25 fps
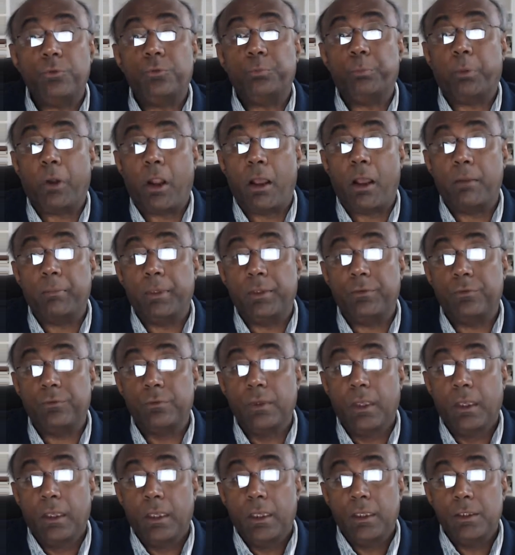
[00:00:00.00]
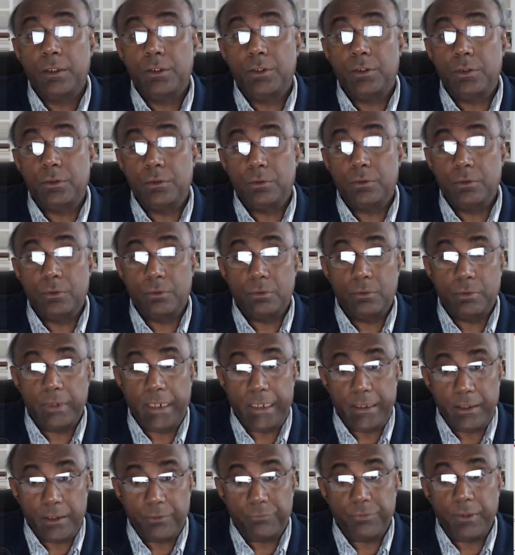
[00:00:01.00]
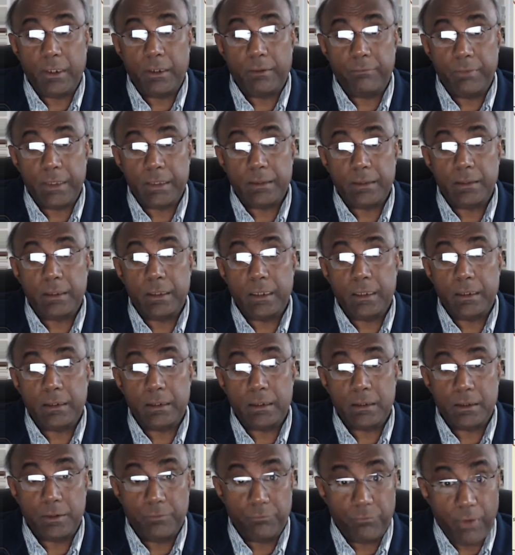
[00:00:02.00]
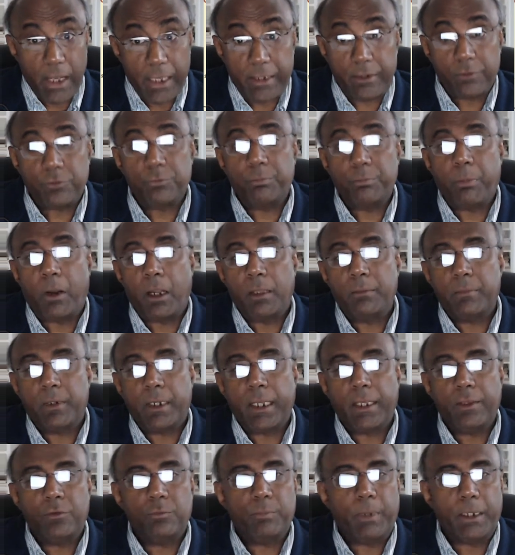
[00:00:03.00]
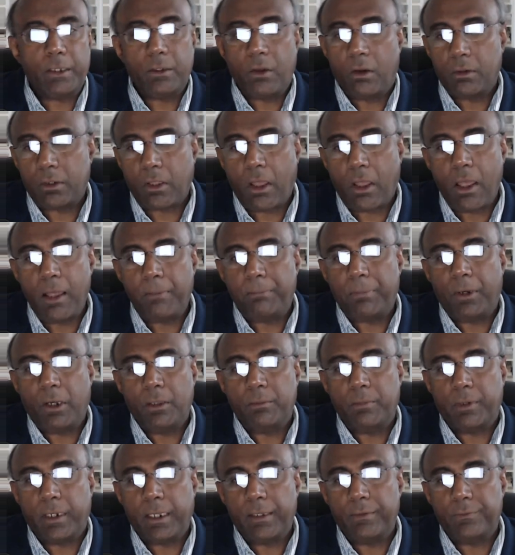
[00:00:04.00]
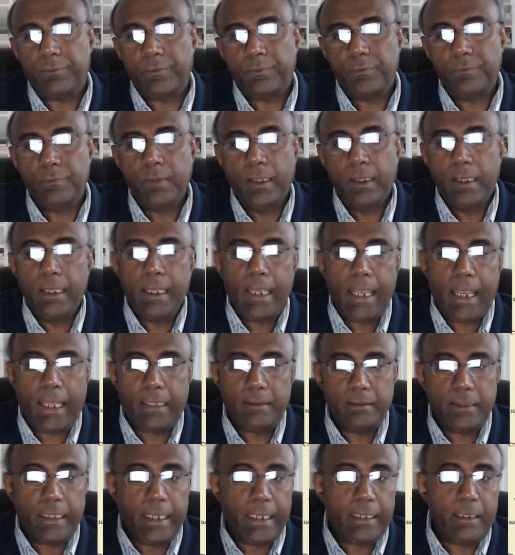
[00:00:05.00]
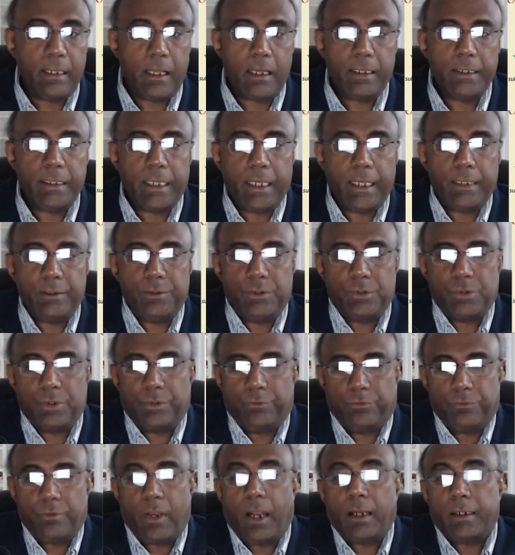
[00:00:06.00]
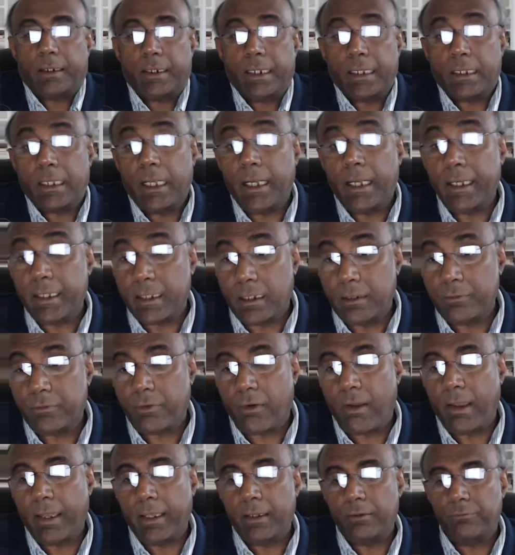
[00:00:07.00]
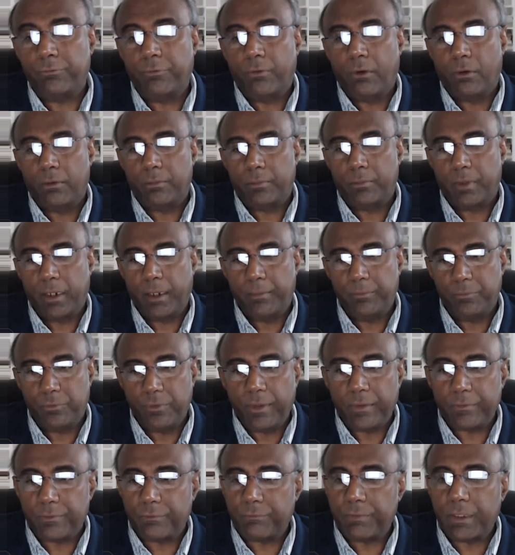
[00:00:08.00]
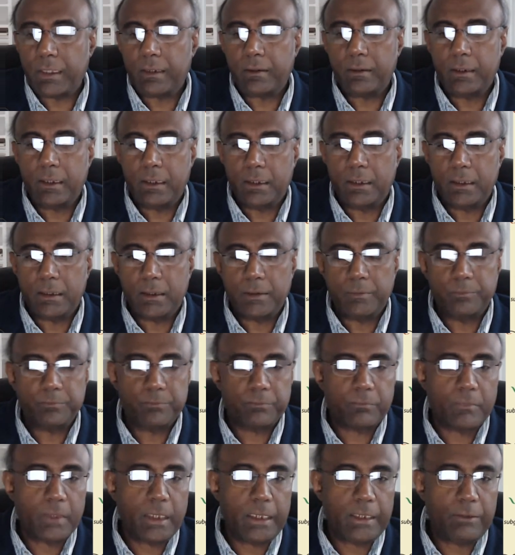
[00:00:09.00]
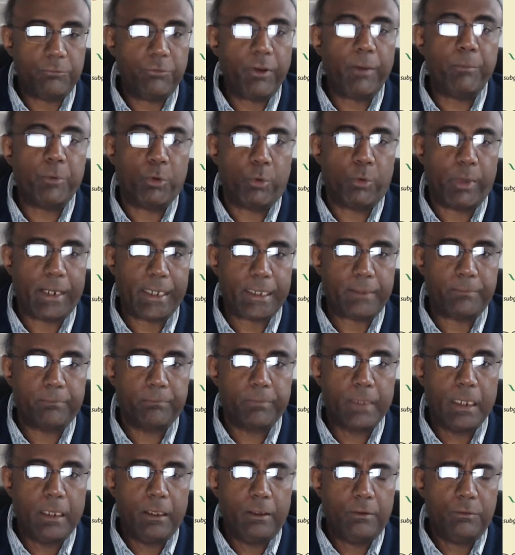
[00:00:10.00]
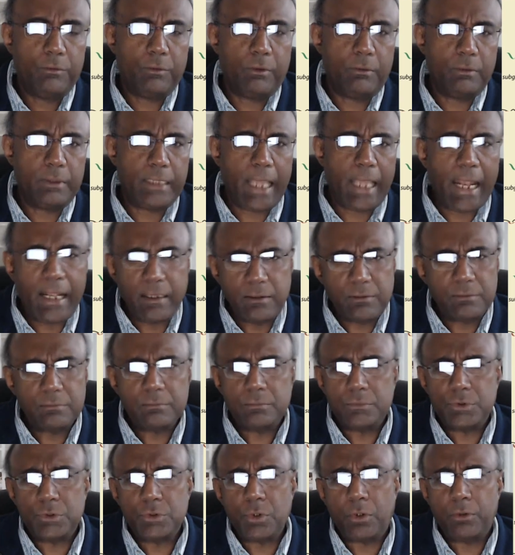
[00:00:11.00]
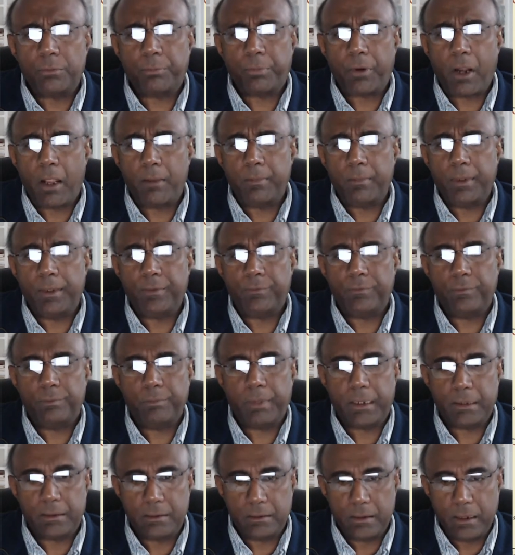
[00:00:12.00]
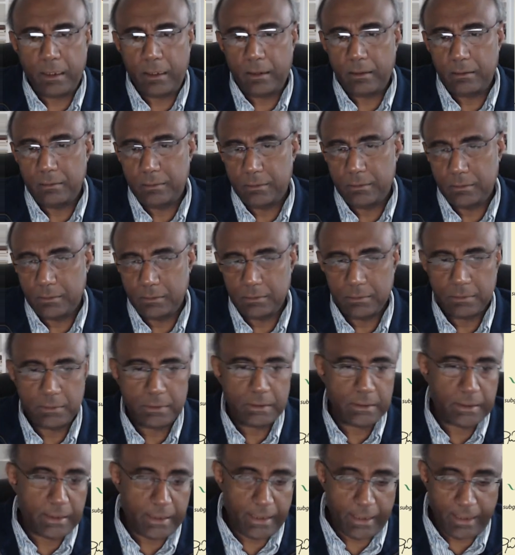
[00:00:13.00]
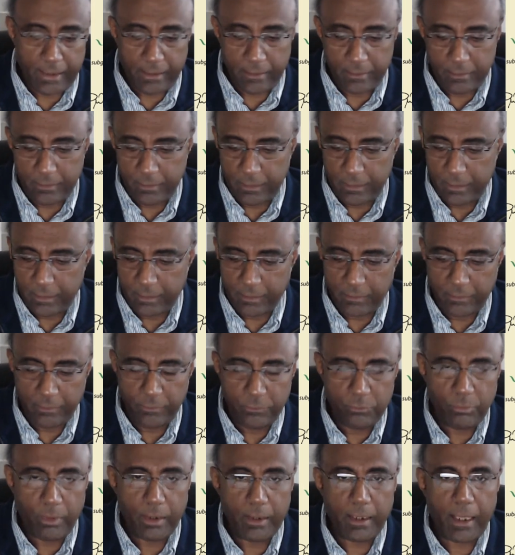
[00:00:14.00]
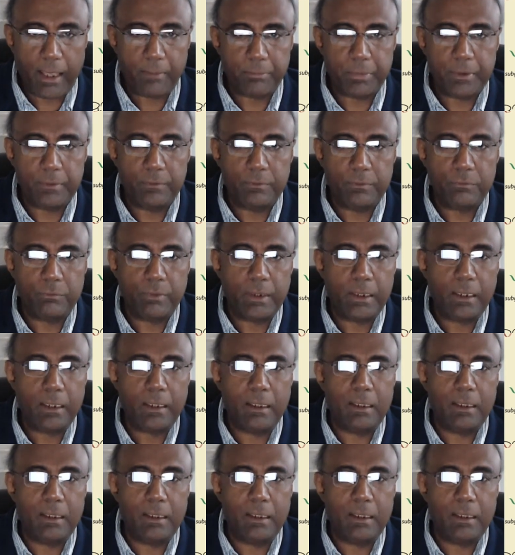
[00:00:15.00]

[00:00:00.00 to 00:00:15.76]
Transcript: promise to interfere with the virus polymerase, but not our polymerases. And the NIH started a clinical trial for remdesivir in February. So that showed promise, but again, here is what happens when